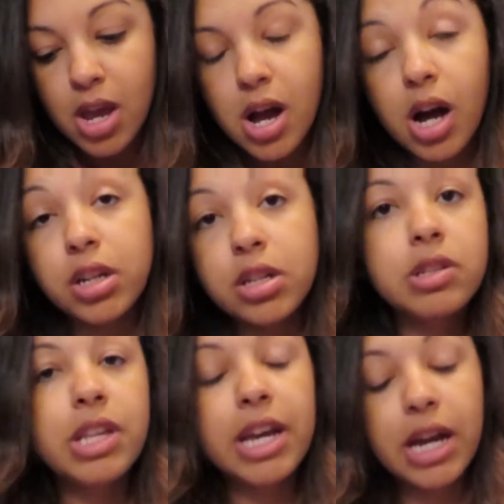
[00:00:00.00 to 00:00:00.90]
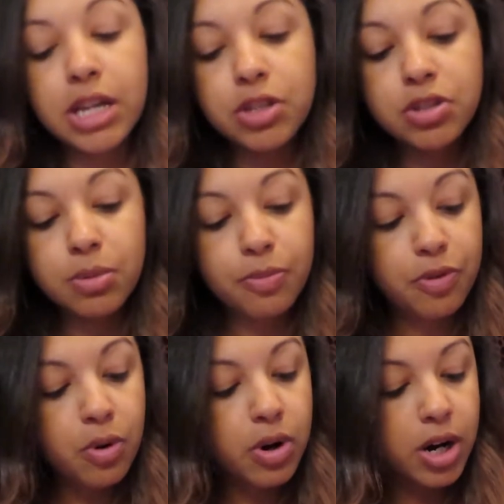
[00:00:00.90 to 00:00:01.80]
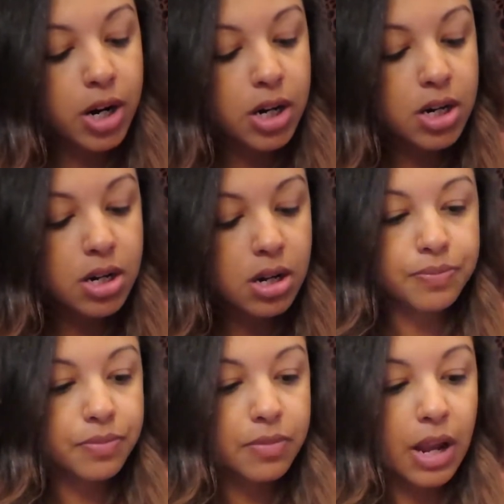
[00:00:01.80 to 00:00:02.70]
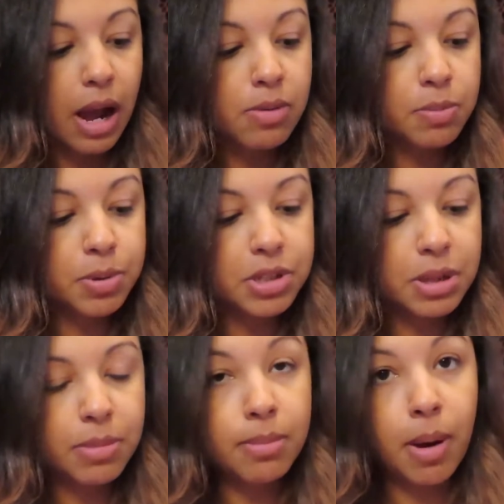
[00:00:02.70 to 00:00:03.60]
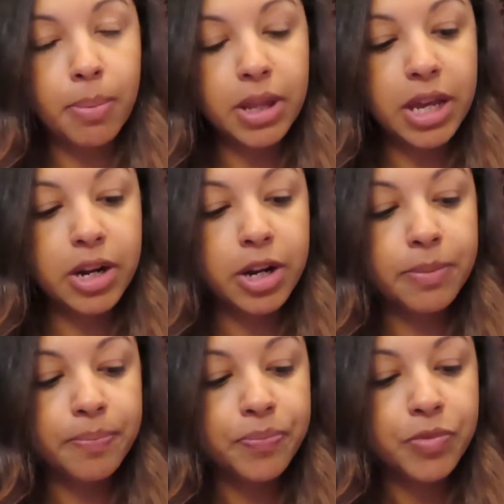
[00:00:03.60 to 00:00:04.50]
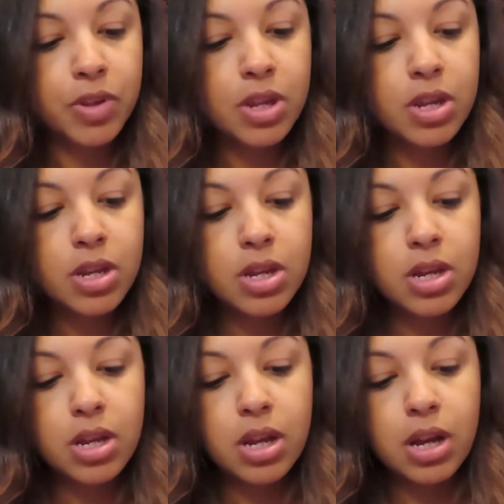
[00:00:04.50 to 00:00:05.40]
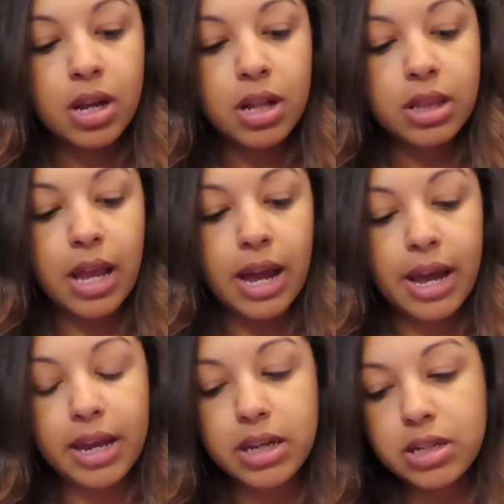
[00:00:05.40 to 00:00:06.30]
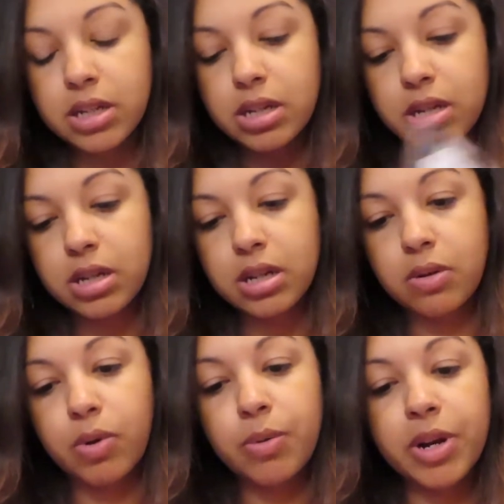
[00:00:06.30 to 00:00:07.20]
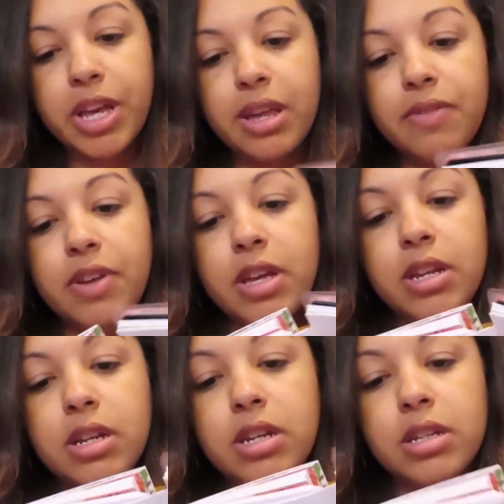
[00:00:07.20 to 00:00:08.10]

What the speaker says: Another thing I used them for, I would put them in my planner. Like, we were given